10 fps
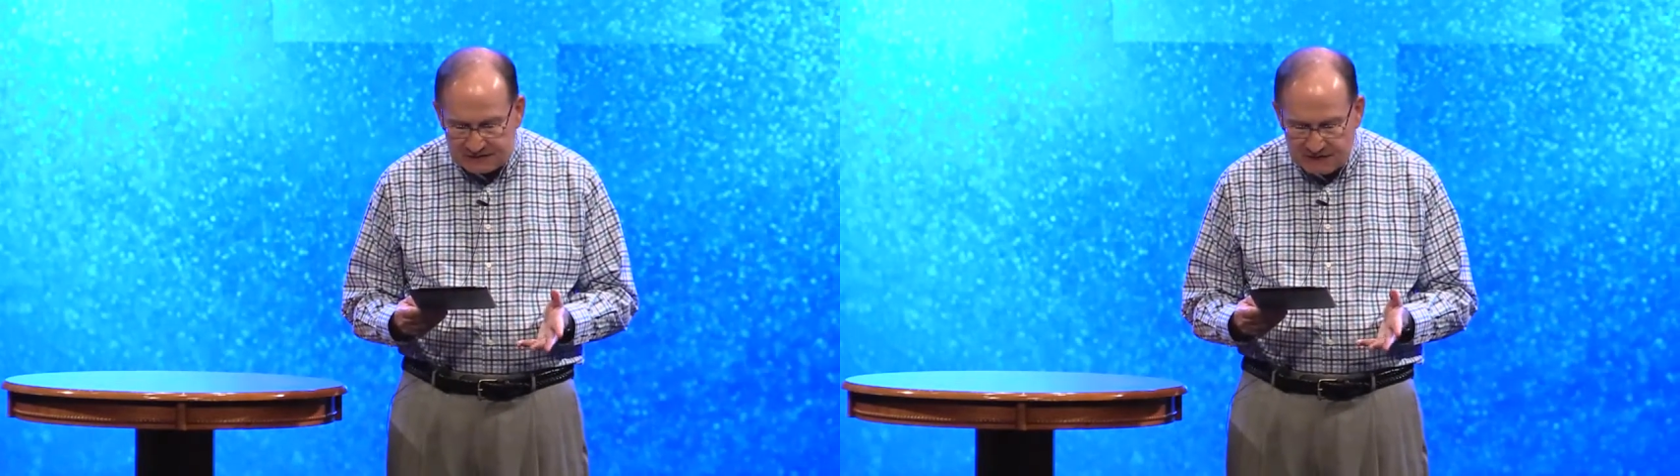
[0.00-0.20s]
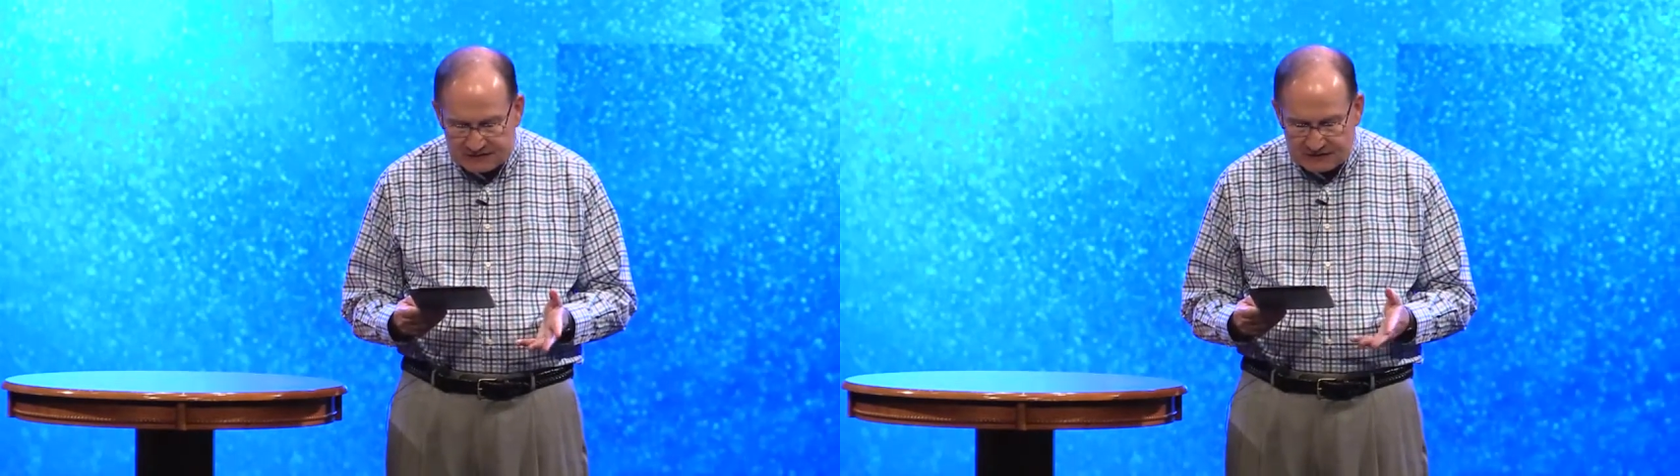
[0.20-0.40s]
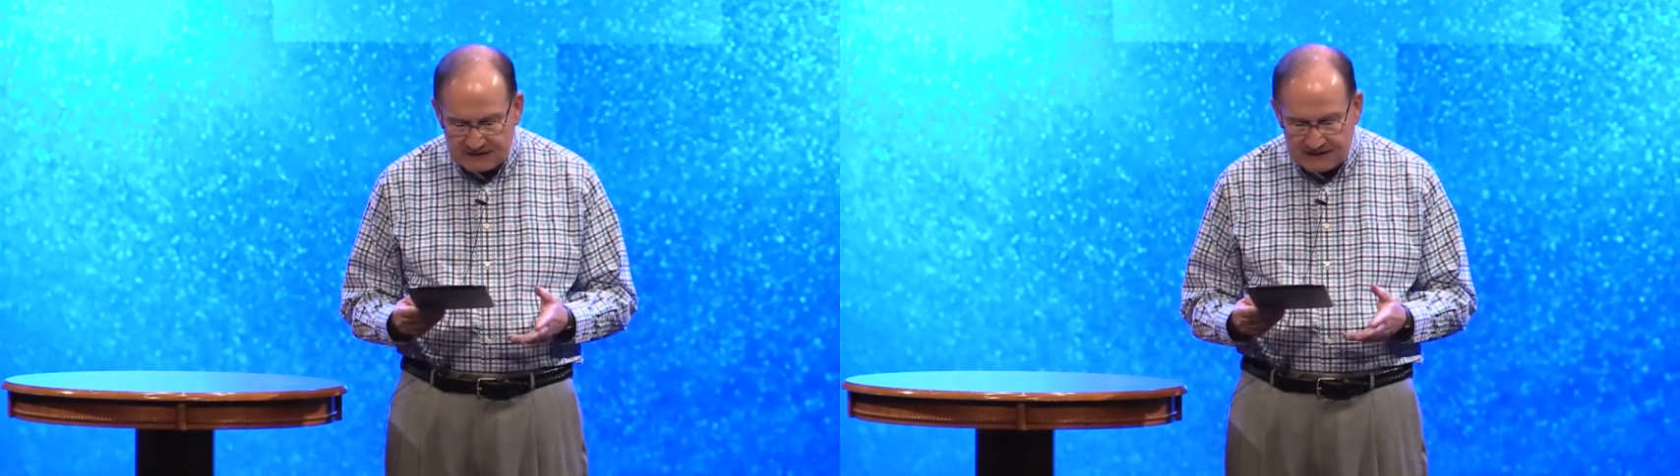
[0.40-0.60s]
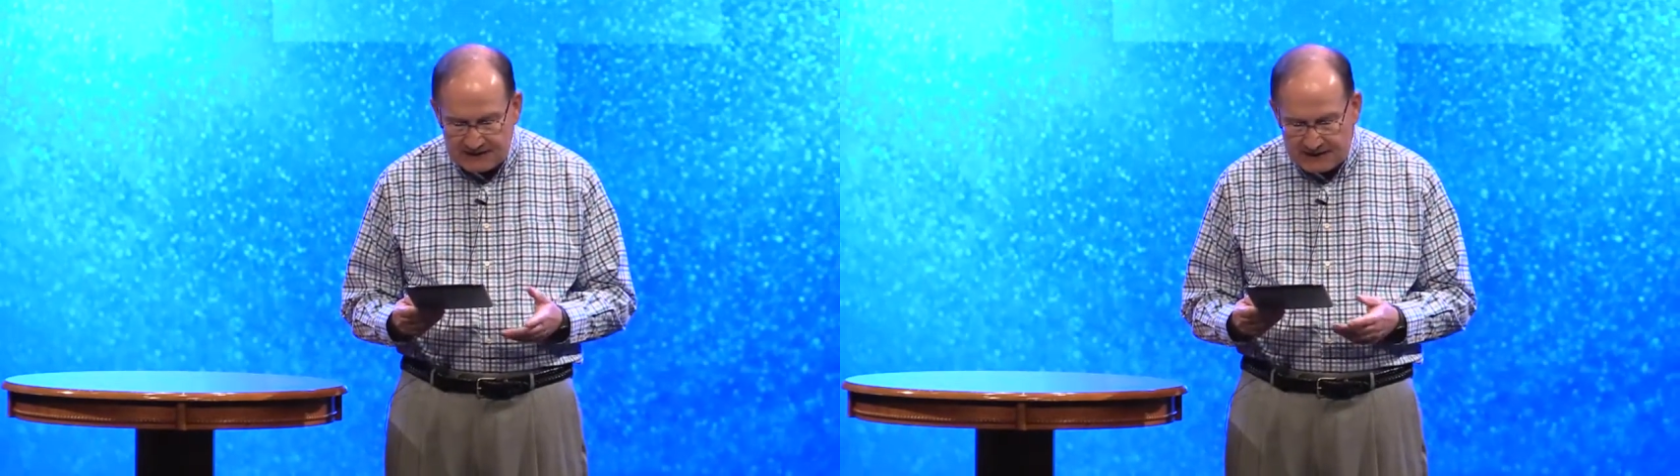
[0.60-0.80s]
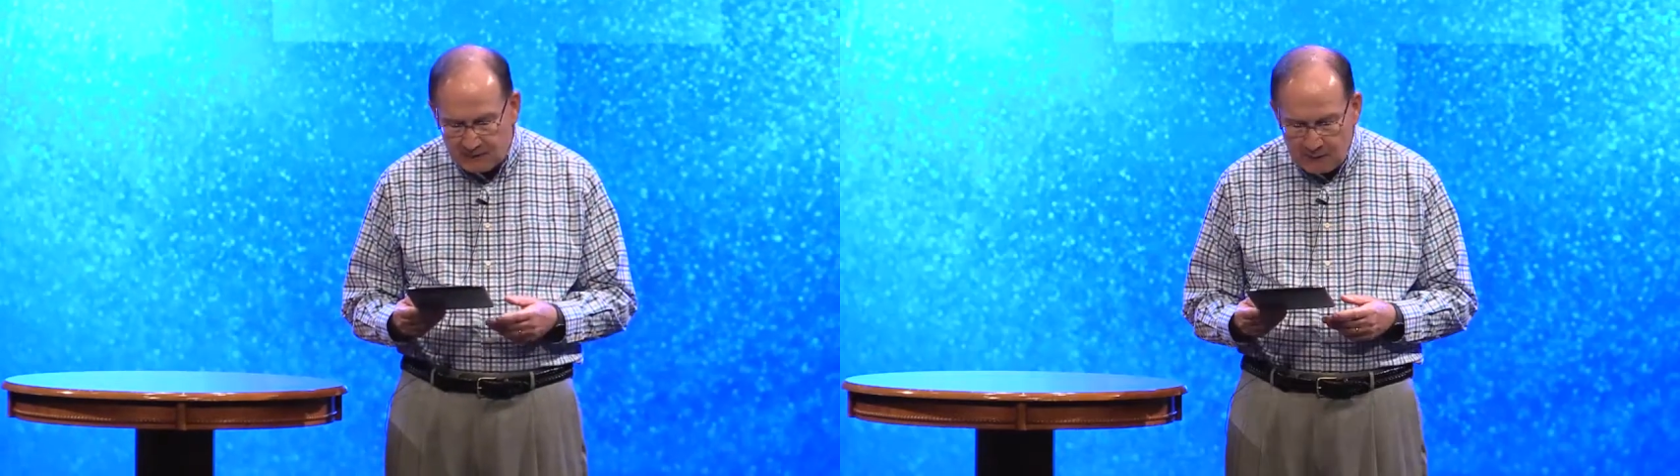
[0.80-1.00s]
enough so that a
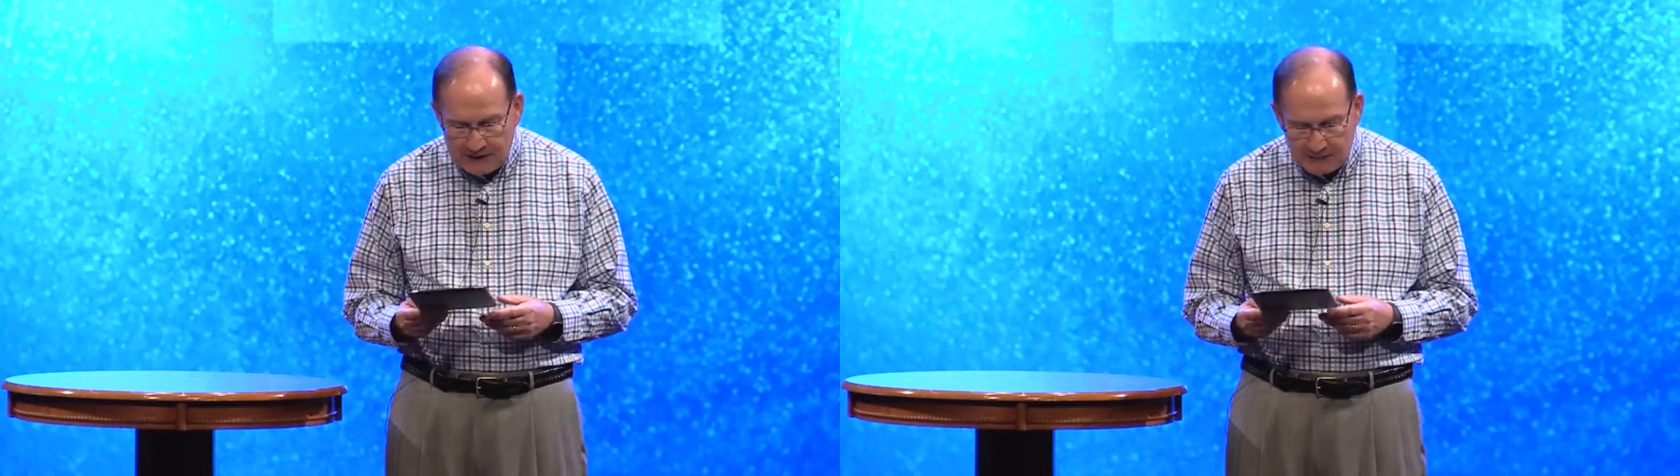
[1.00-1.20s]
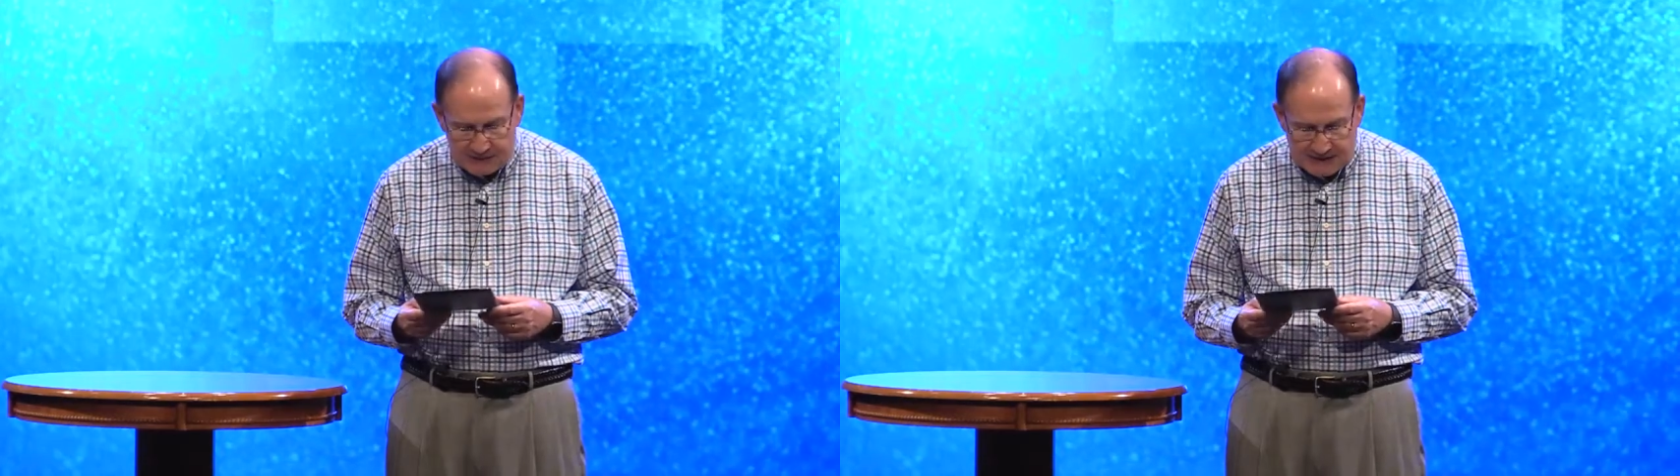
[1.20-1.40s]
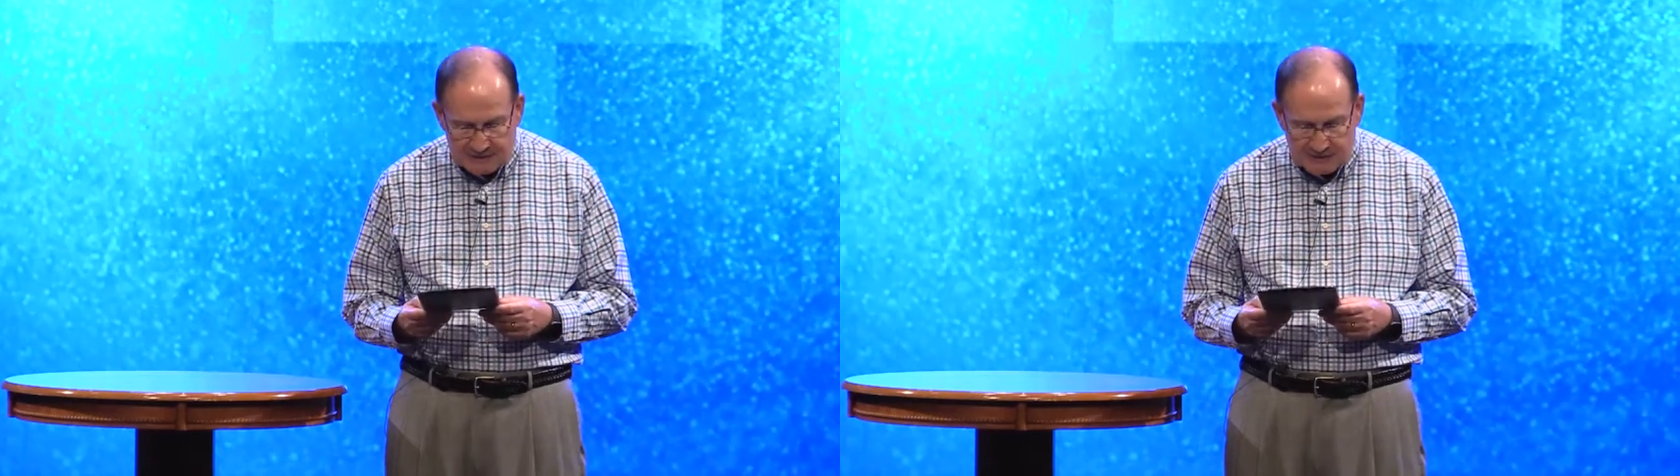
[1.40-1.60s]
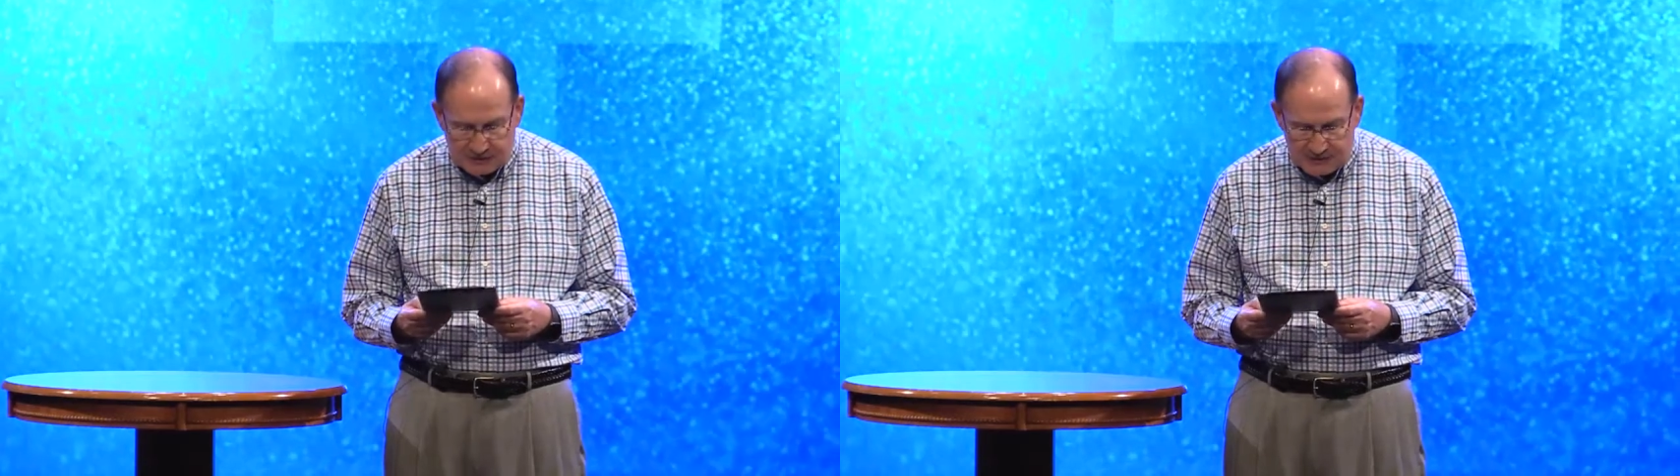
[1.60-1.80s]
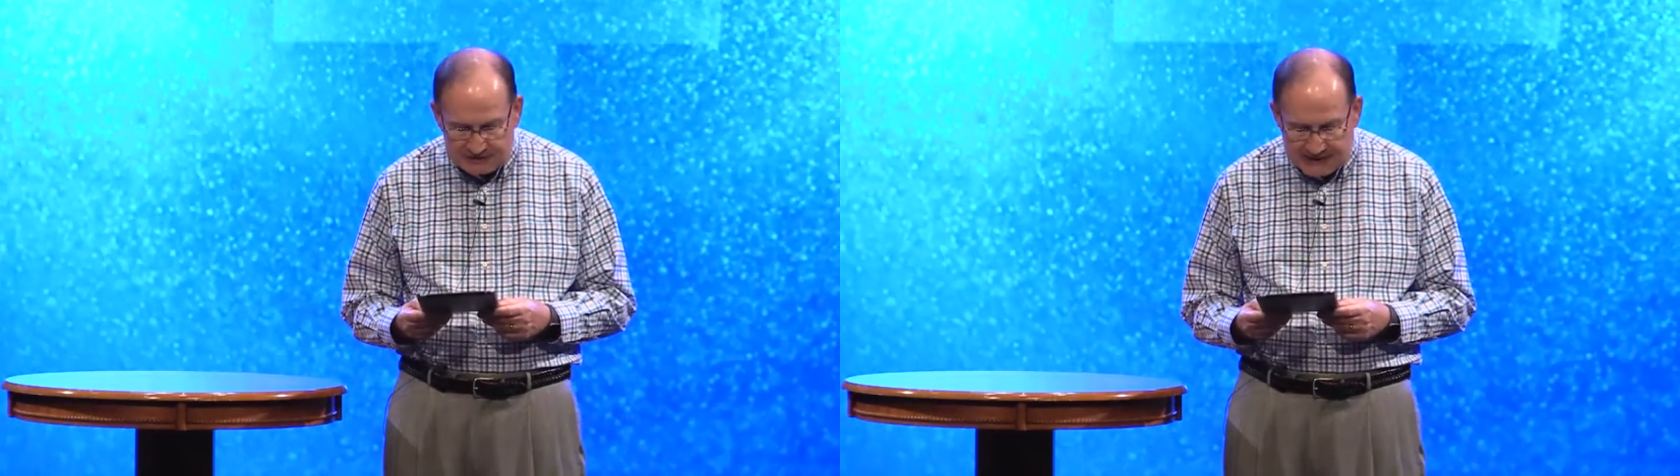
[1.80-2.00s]
head waiter would give him a
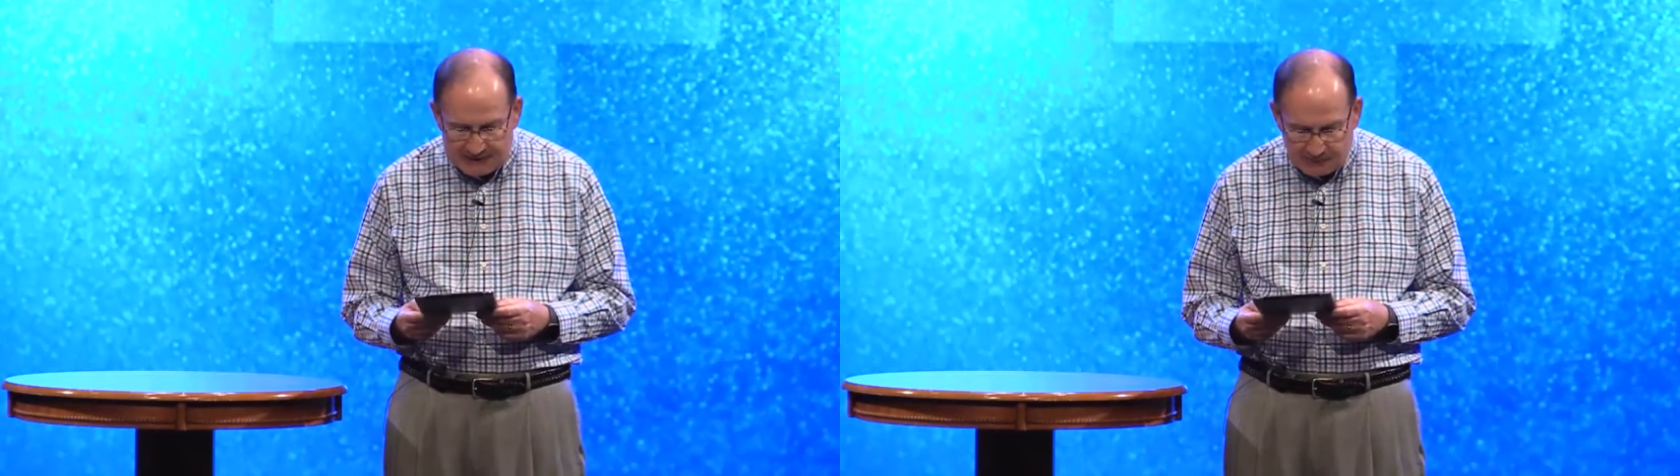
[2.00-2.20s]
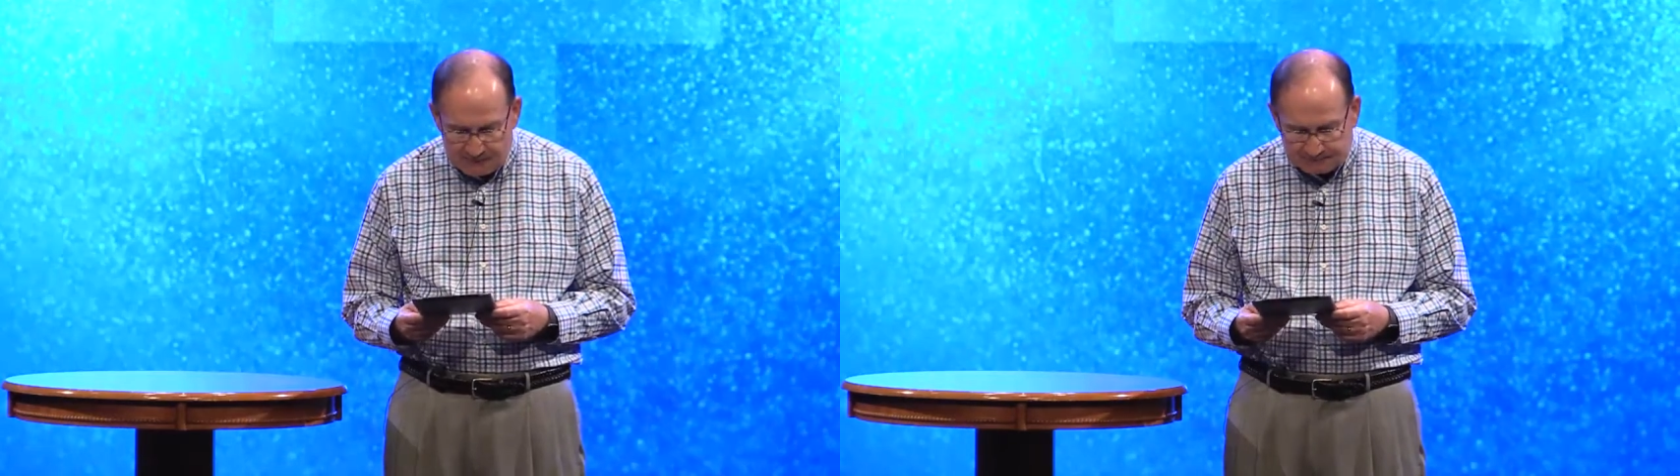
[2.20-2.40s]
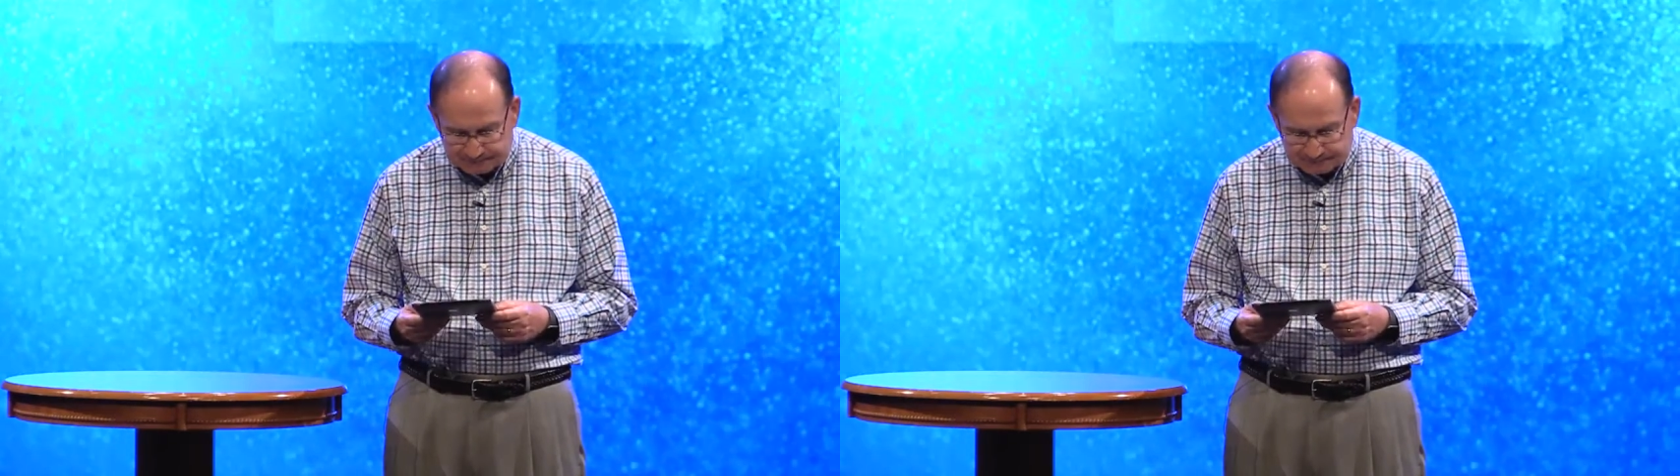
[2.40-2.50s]
good table.